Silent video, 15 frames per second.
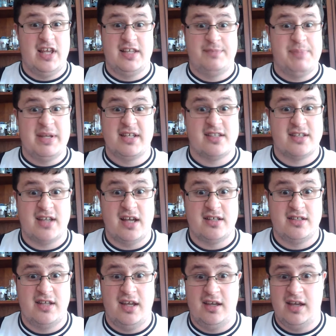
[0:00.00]
it's
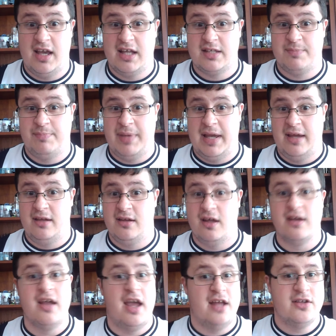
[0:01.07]
been disgusting.
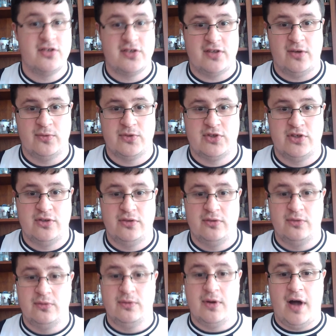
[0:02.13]
It's been an
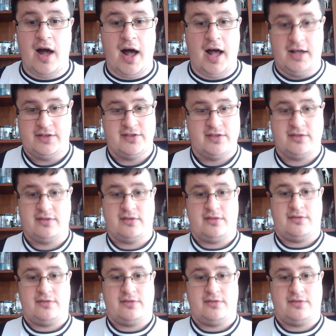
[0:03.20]
insult to